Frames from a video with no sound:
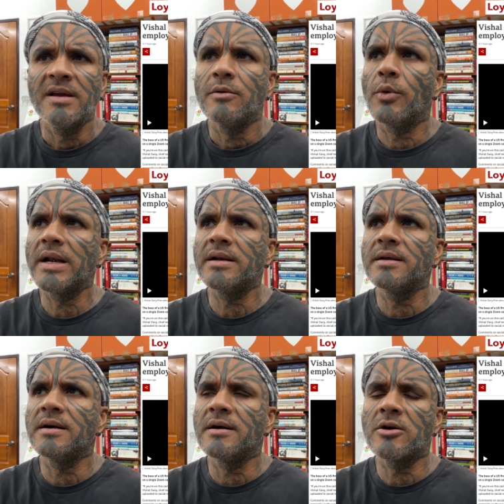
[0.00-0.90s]
one
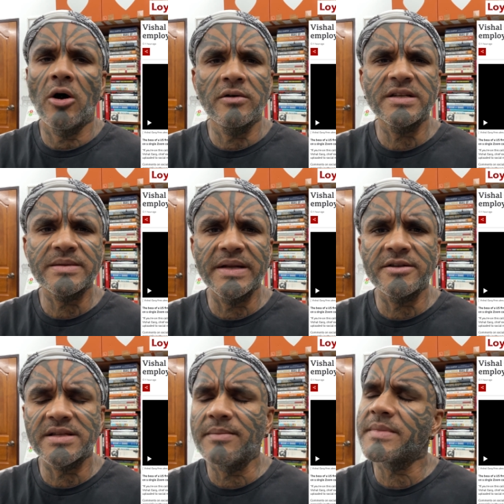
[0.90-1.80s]
congressman
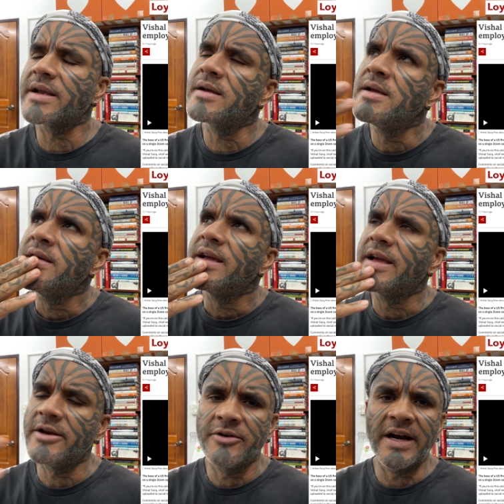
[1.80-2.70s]
or something
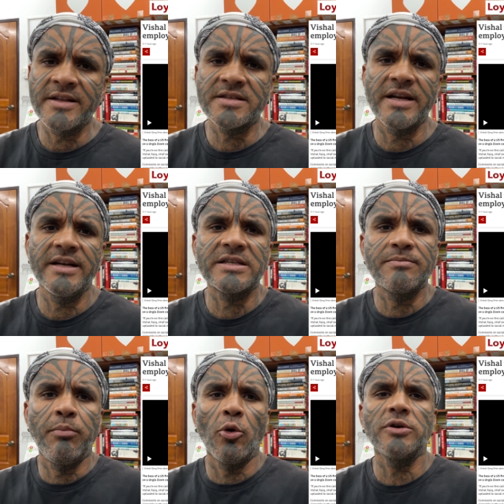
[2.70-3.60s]
in the United States
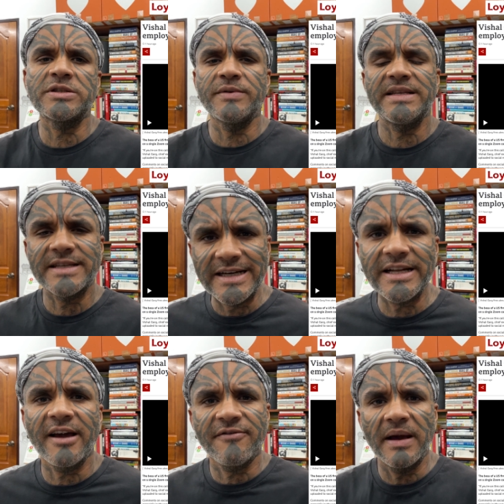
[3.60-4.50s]
posed with his
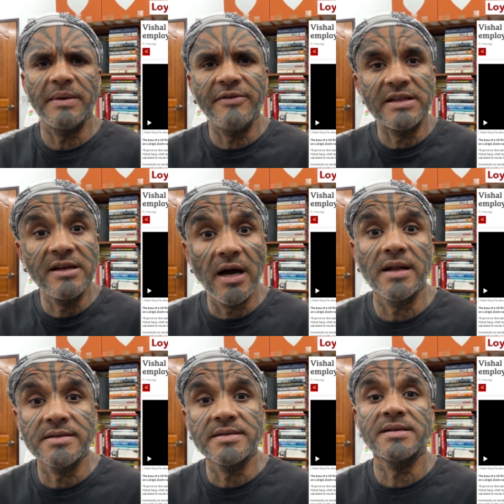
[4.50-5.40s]
entire family with
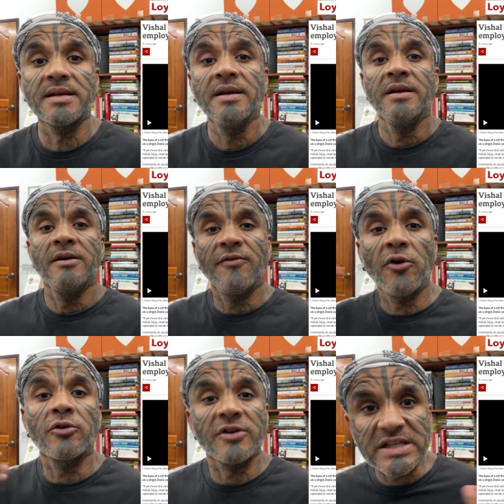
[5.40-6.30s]
guns
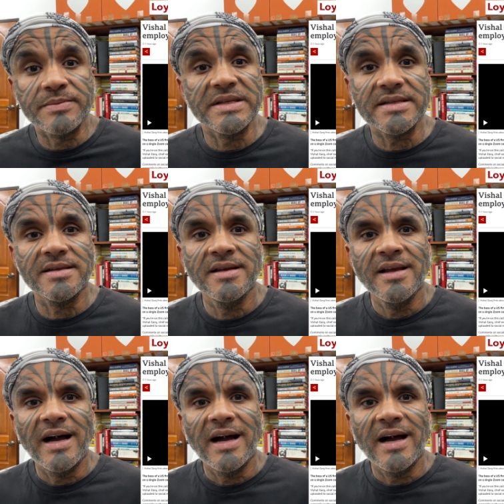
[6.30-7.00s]
for Christmas.